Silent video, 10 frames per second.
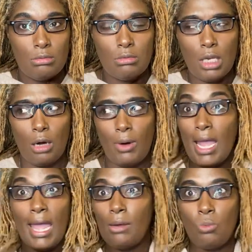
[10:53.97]
No, I
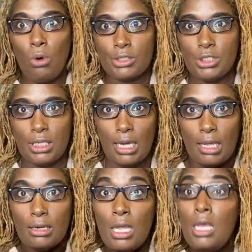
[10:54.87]
hadn't washed it yet.
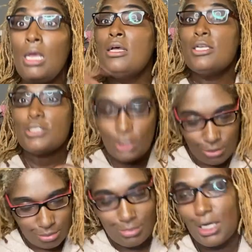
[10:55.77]

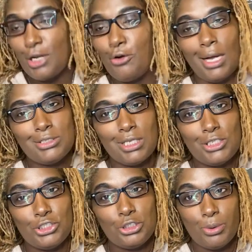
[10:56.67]
So
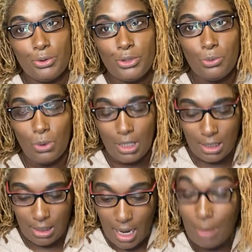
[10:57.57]
congratulations, boo, you
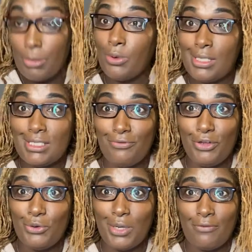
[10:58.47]
won. I'm going to send
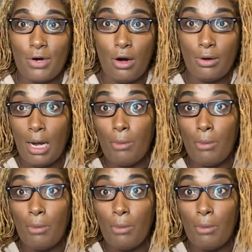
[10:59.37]
you a gift card. I'll